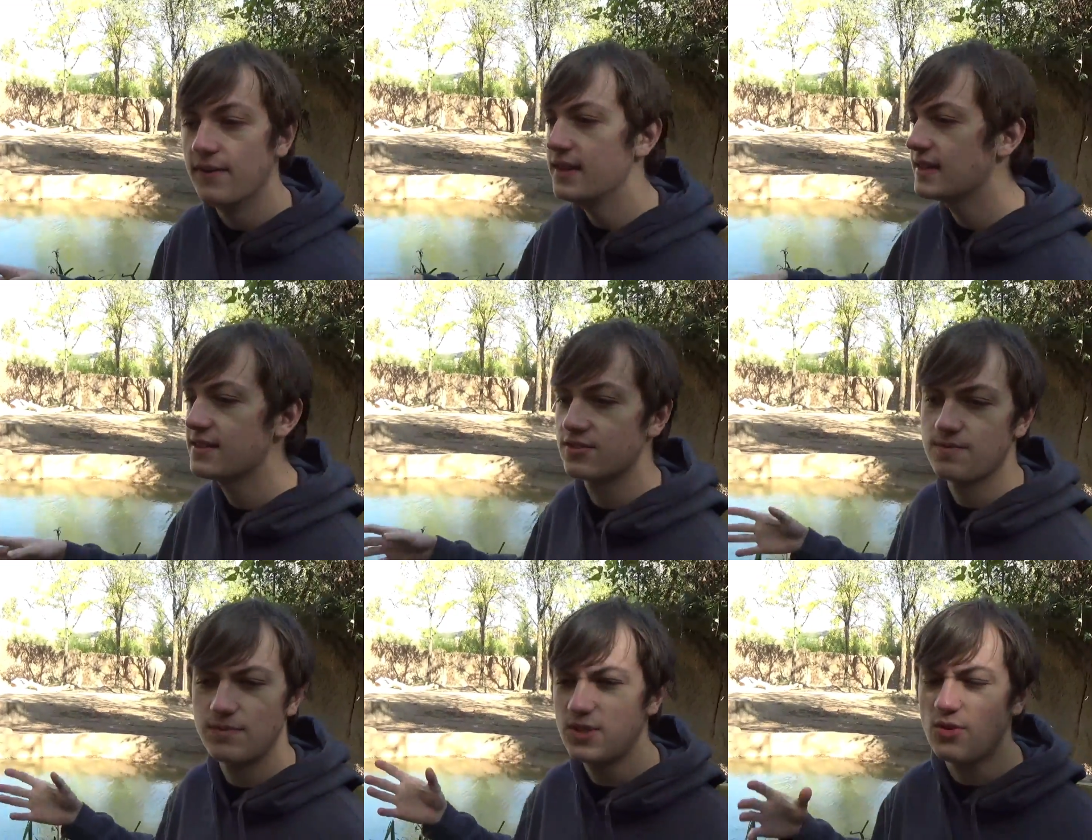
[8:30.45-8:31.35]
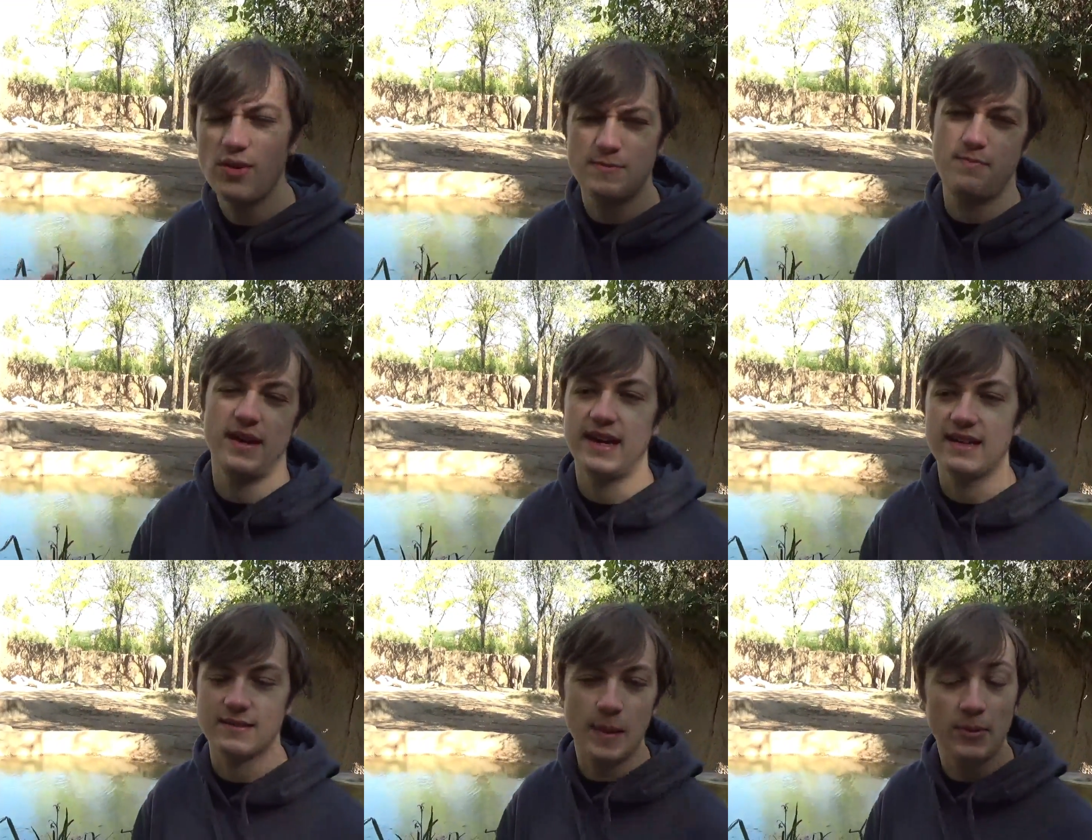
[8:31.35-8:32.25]
these guys are just always big
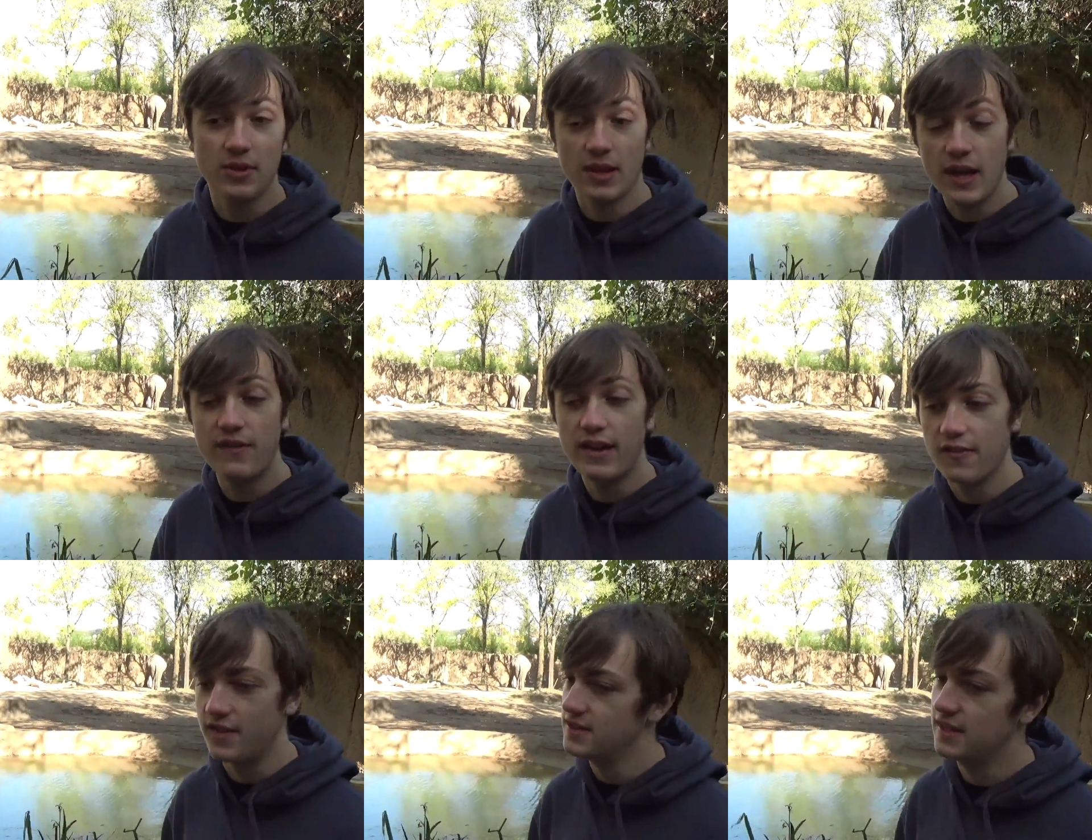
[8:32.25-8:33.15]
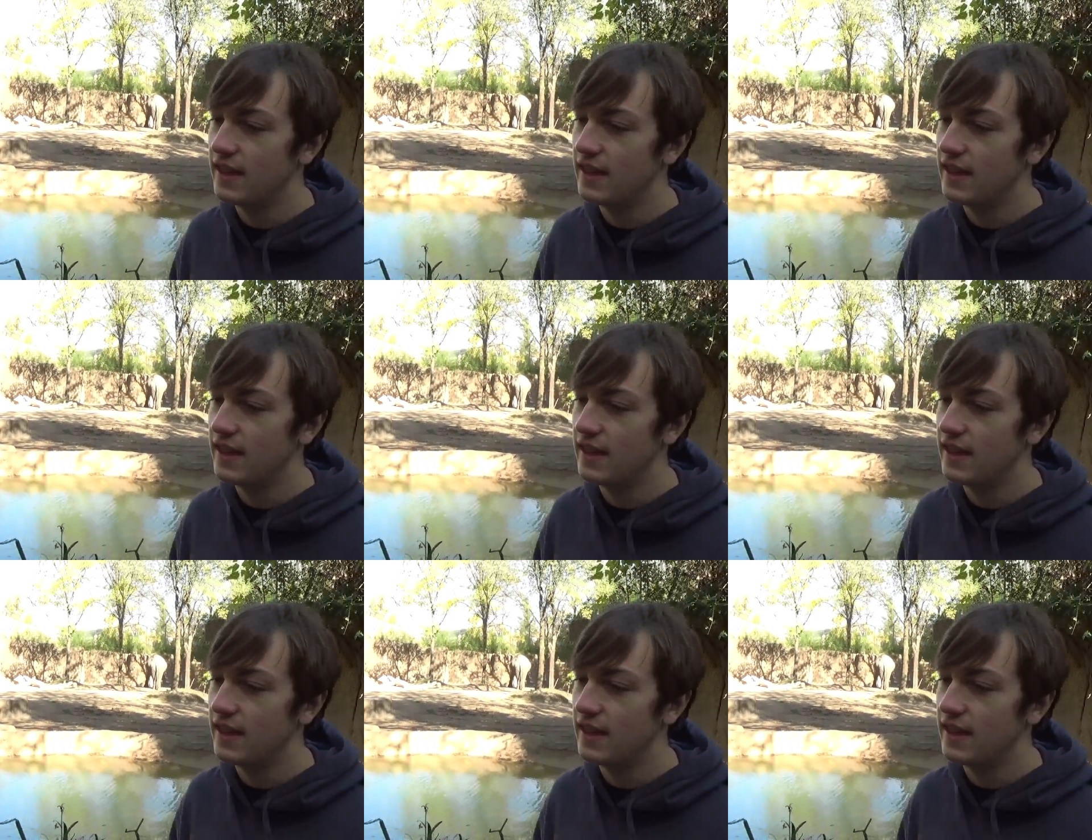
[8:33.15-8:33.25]
hits because people love elephants,